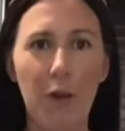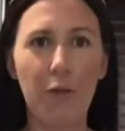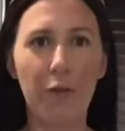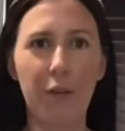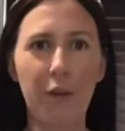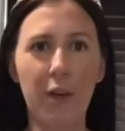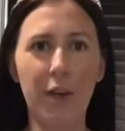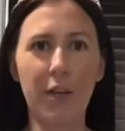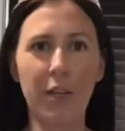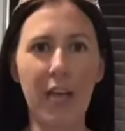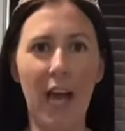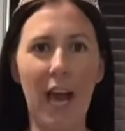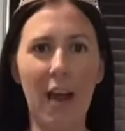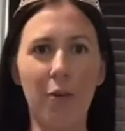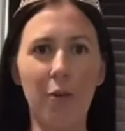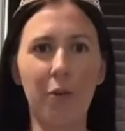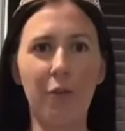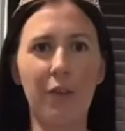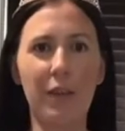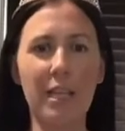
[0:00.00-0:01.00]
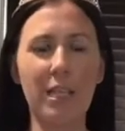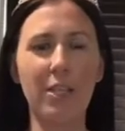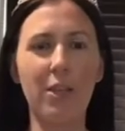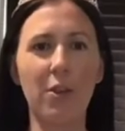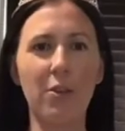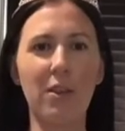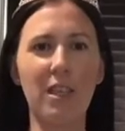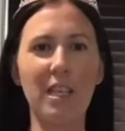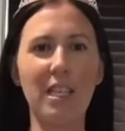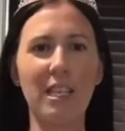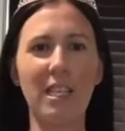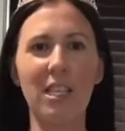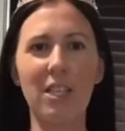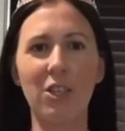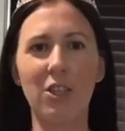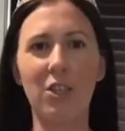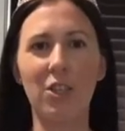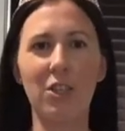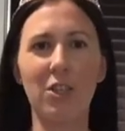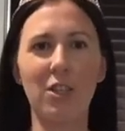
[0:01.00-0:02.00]
third outfit. So this is
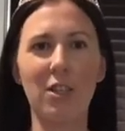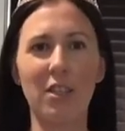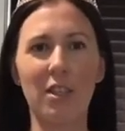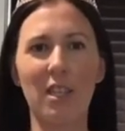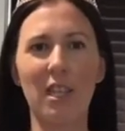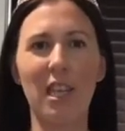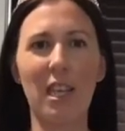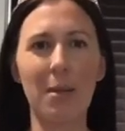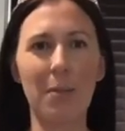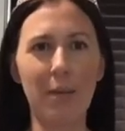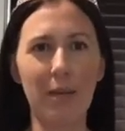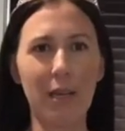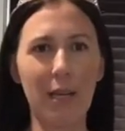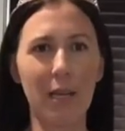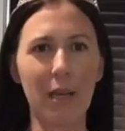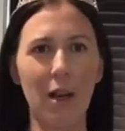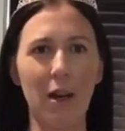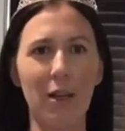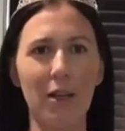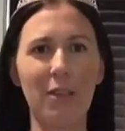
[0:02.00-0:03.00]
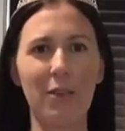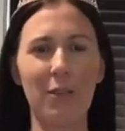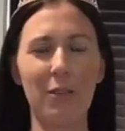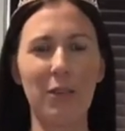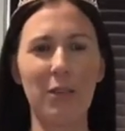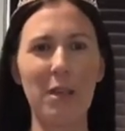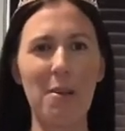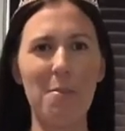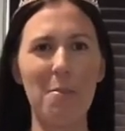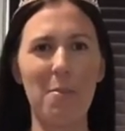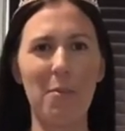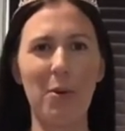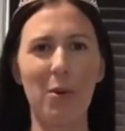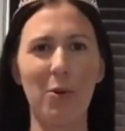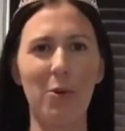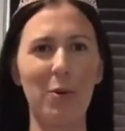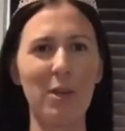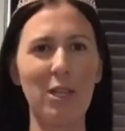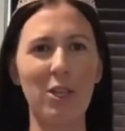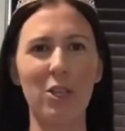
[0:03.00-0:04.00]
just keeping it kind of
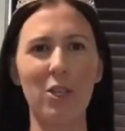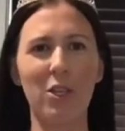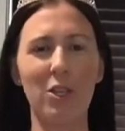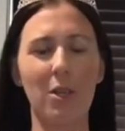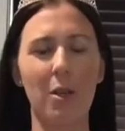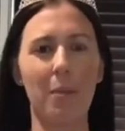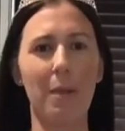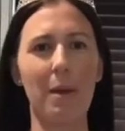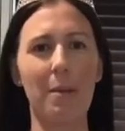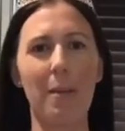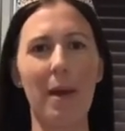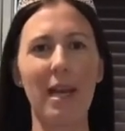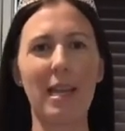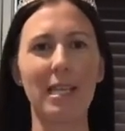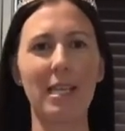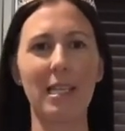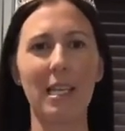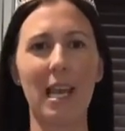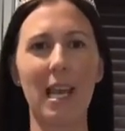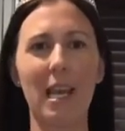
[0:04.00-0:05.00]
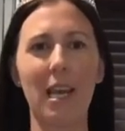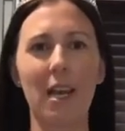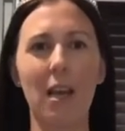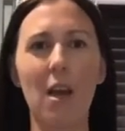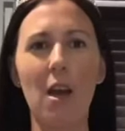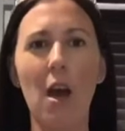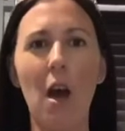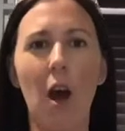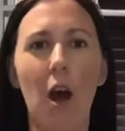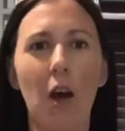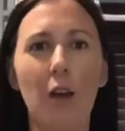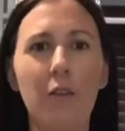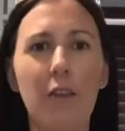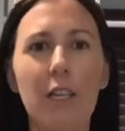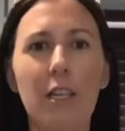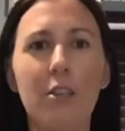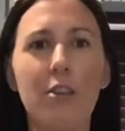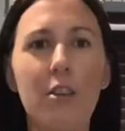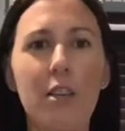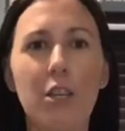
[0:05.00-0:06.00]
simple and just a bit basic. I've
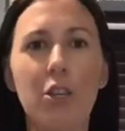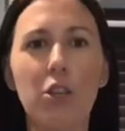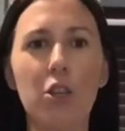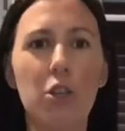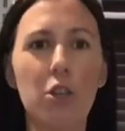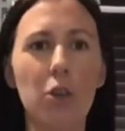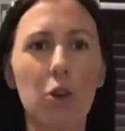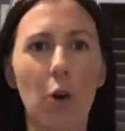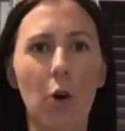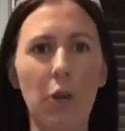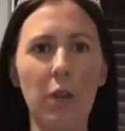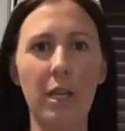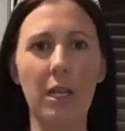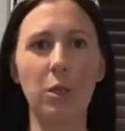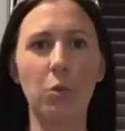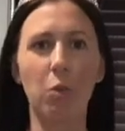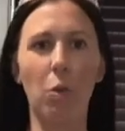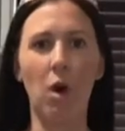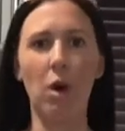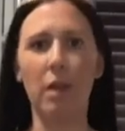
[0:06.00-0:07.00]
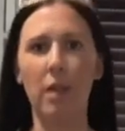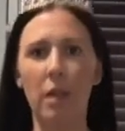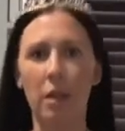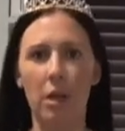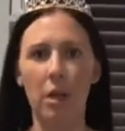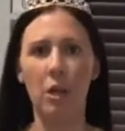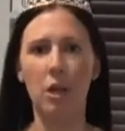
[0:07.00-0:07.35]
literally just got this white